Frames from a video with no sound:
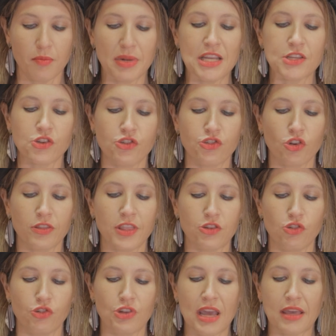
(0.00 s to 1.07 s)
Please ensure that
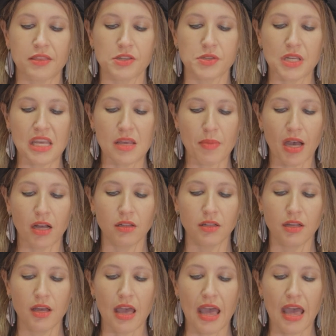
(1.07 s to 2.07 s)
you check this email